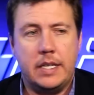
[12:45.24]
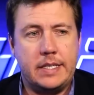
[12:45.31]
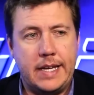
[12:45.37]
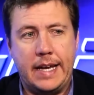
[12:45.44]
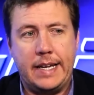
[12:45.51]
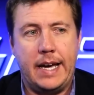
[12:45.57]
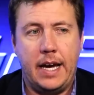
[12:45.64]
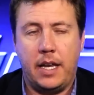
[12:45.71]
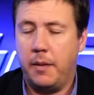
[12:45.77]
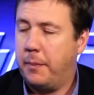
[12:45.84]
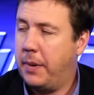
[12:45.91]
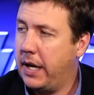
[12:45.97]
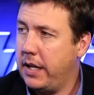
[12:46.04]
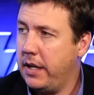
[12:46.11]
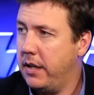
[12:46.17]
Dane
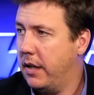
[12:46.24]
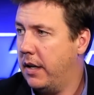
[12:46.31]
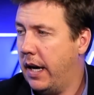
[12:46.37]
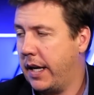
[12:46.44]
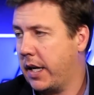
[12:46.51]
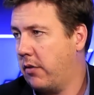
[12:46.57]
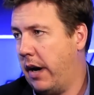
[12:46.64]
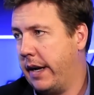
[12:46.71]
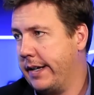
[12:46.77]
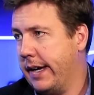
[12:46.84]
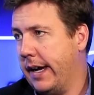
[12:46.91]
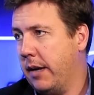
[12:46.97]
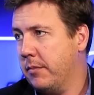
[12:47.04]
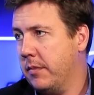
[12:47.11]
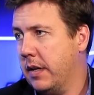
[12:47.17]
Hale-Petty had a great
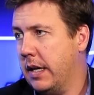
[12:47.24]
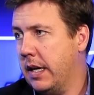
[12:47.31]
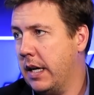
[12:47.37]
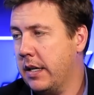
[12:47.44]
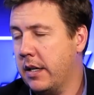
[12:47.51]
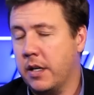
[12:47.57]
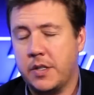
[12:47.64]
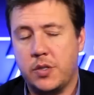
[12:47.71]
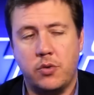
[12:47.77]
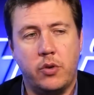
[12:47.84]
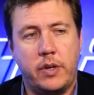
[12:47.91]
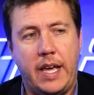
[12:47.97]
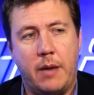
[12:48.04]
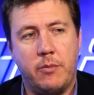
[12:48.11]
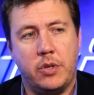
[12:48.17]
game. Yeah. And I saw
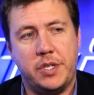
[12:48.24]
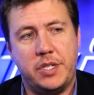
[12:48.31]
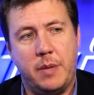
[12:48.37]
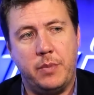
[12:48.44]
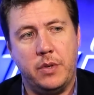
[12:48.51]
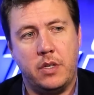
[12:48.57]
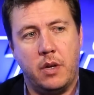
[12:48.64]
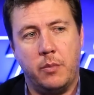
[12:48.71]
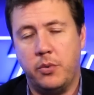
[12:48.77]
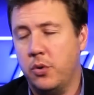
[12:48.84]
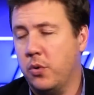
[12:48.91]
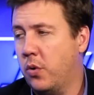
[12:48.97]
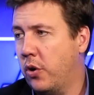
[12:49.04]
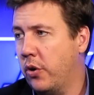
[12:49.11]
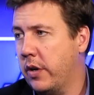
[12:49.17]
Cameron Shepherd
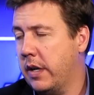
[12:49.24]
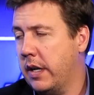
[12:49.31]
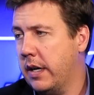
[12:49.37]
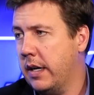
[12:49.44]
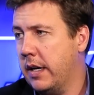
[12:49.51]
debut on